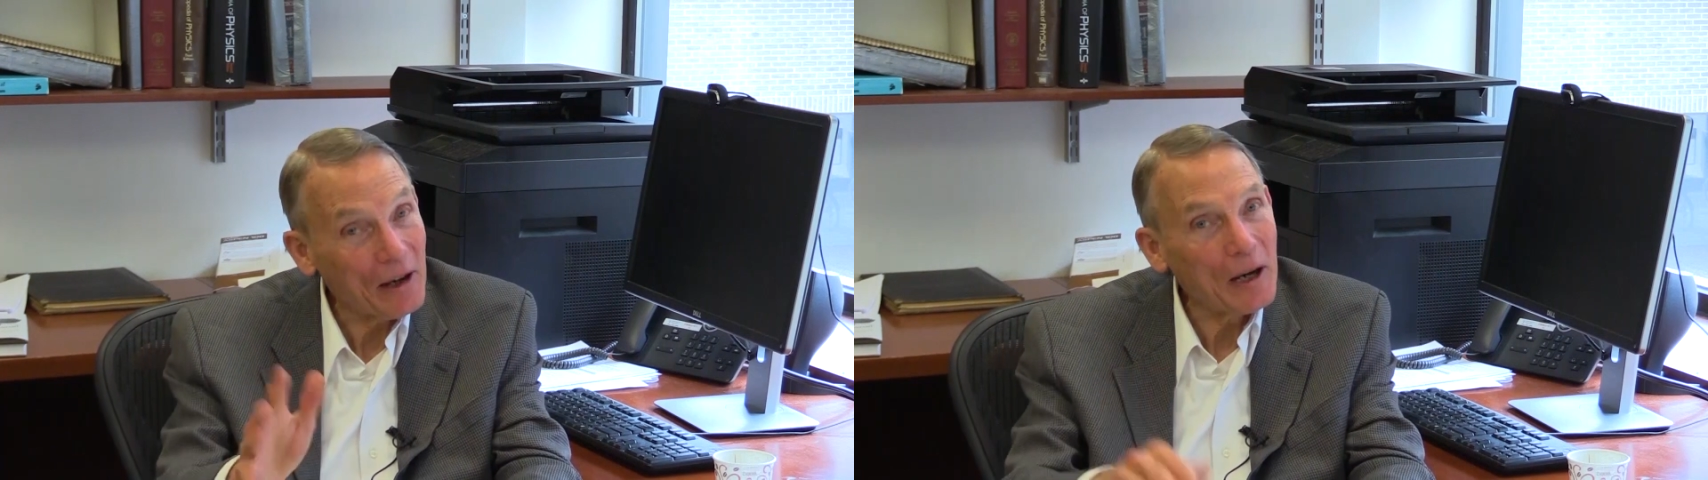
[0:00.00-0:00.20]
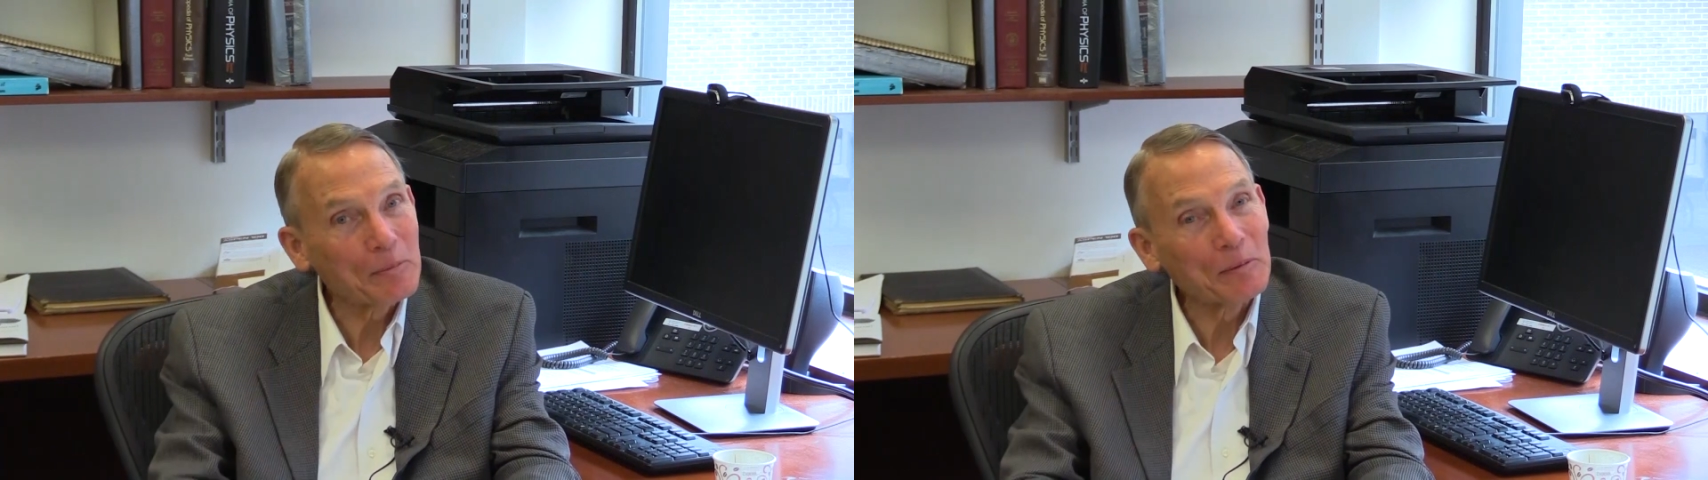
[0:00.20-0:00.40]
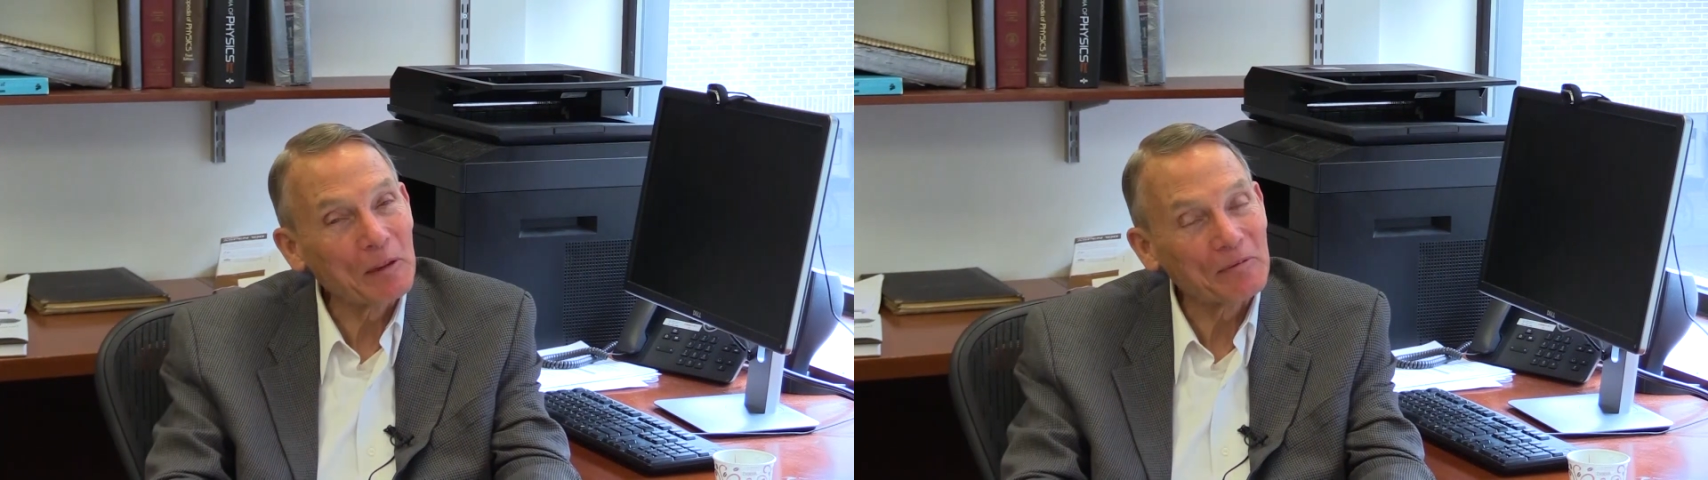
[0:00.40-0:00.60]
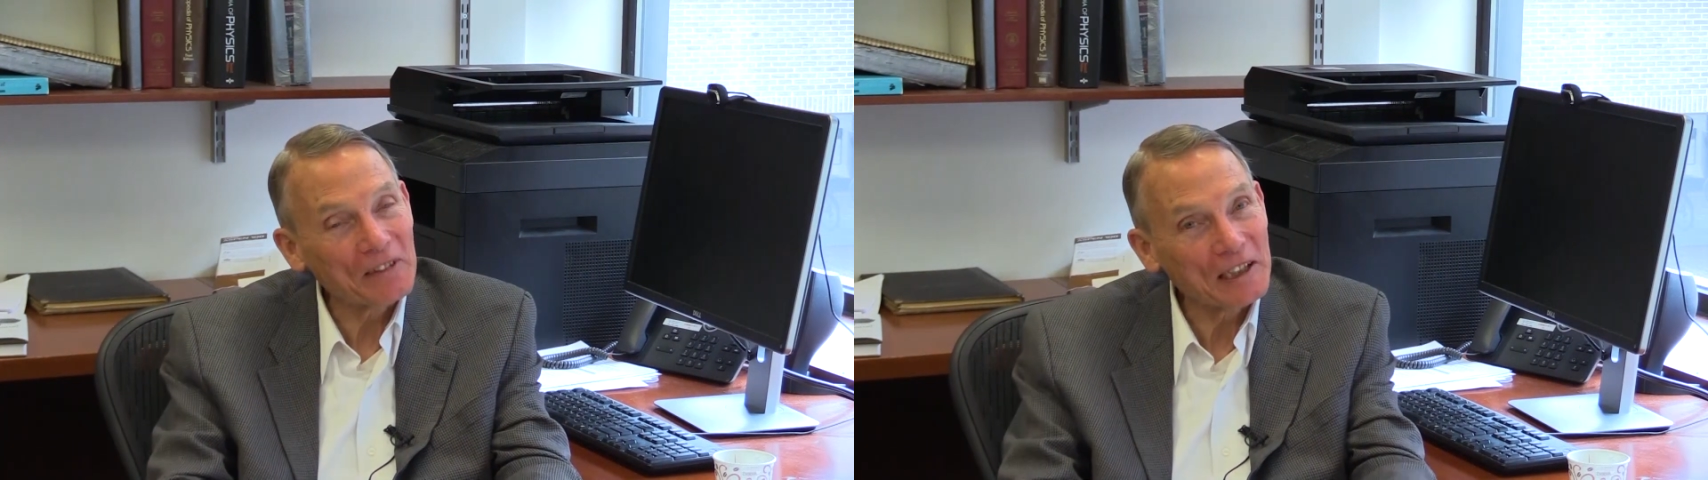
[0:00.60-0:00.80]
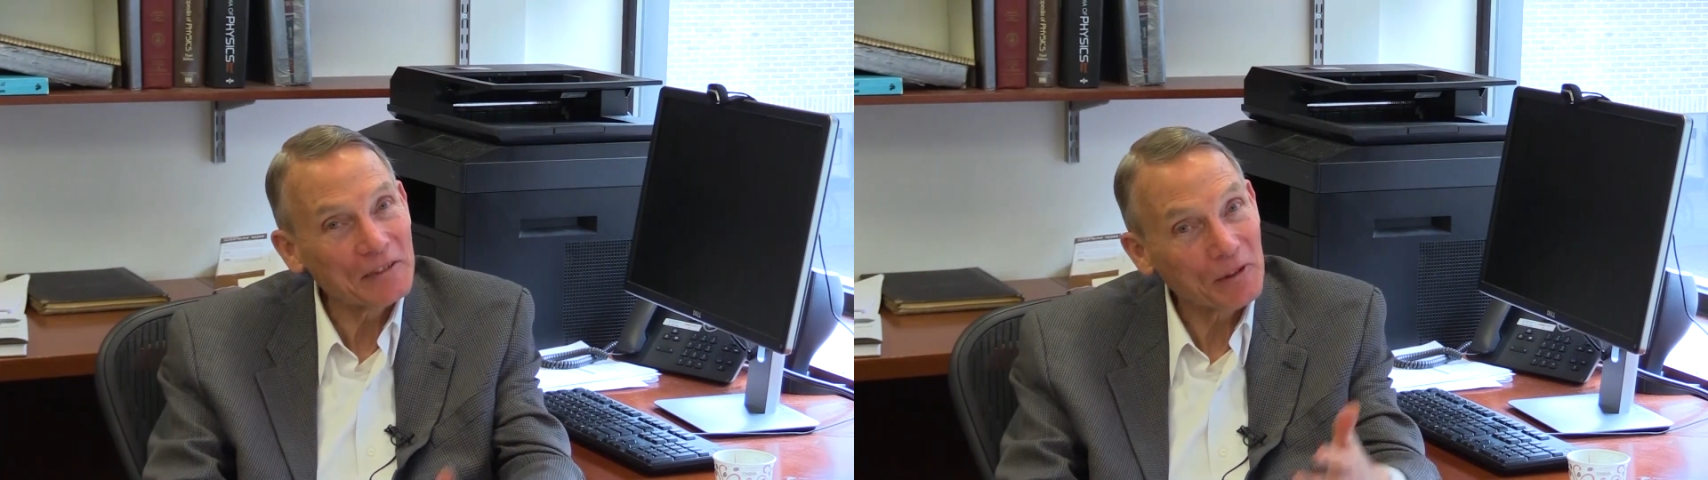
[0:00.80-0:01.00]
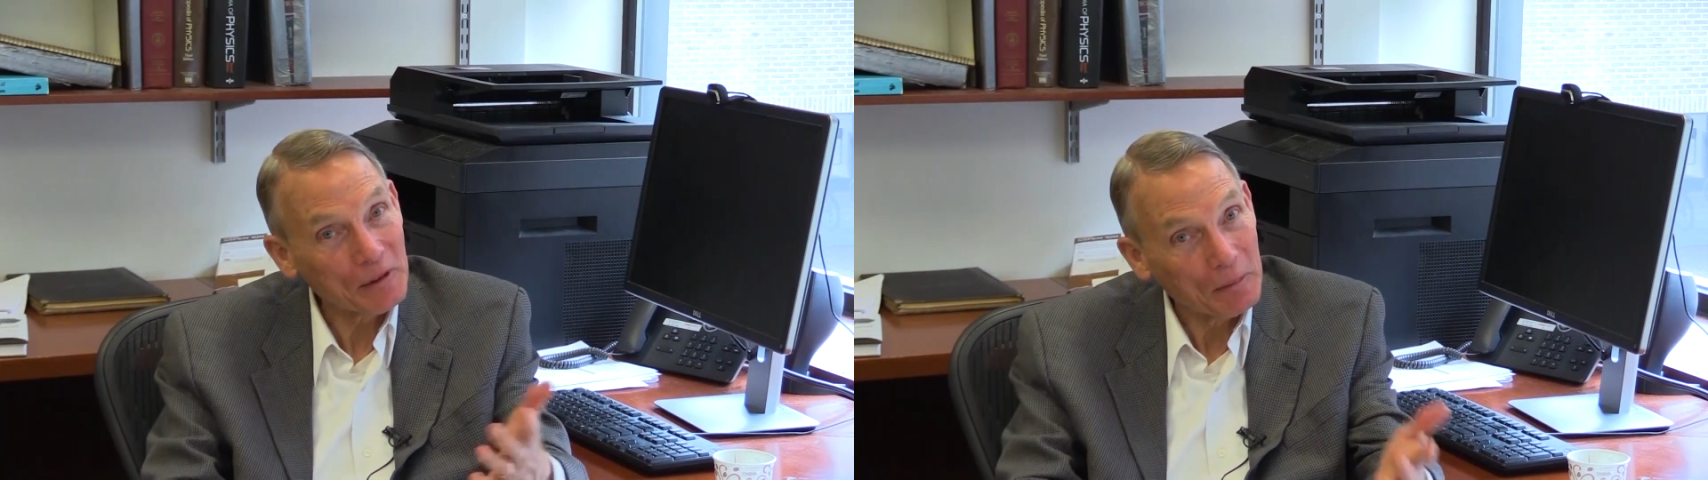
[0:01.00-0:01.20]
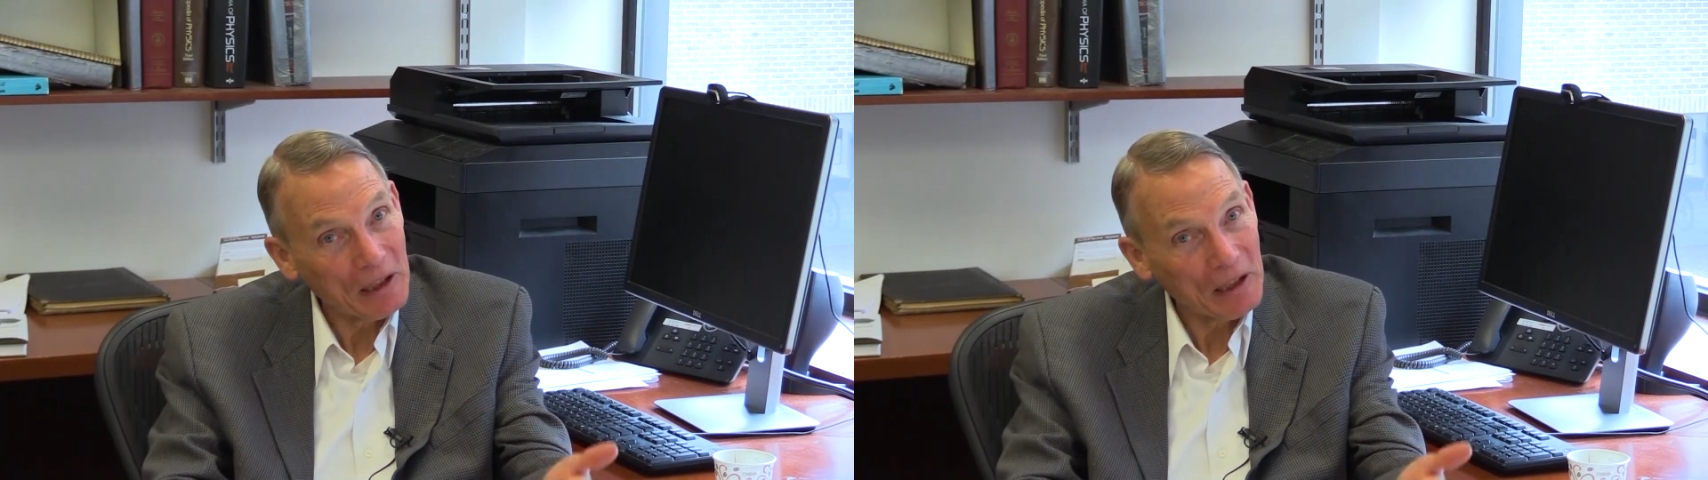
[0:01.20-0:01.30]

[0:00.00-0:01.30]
optimum phase for the